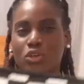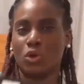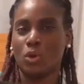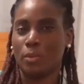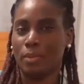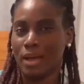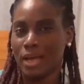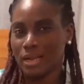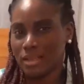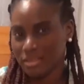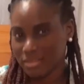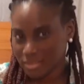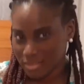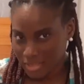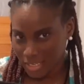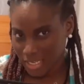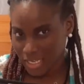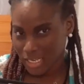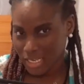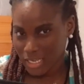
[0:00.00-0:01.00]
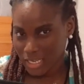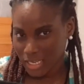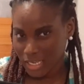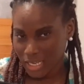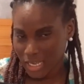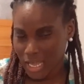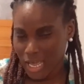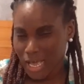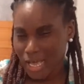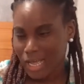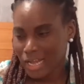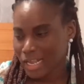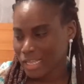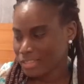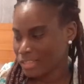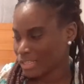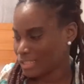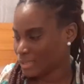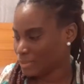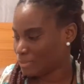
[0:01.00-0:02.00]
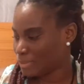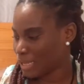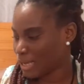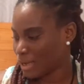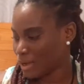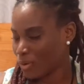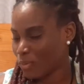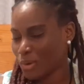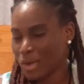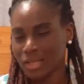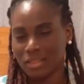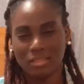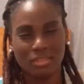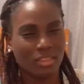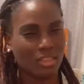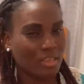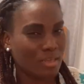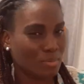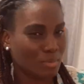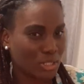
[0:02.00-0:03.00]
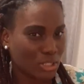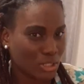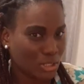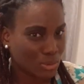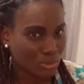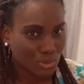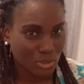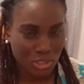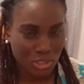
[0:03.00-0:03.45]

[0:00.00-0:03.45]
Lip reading: know, by the sink. And I think the black and white theme is so